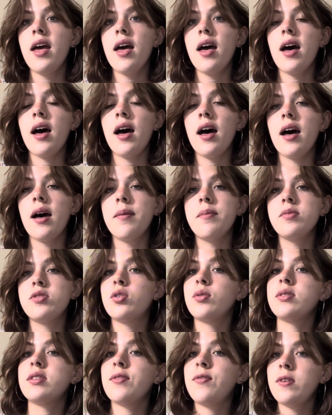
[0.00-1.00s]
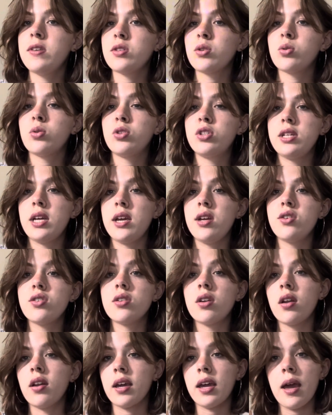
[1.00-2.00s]
So it's a physical change,
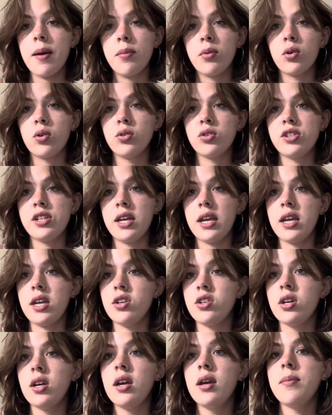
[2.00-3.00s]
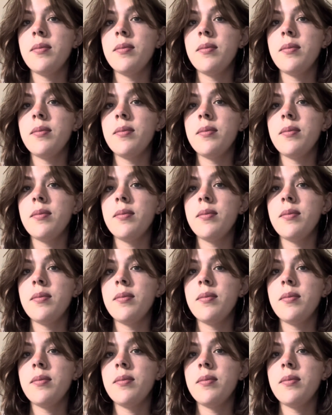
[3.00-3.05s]
not a chemical change,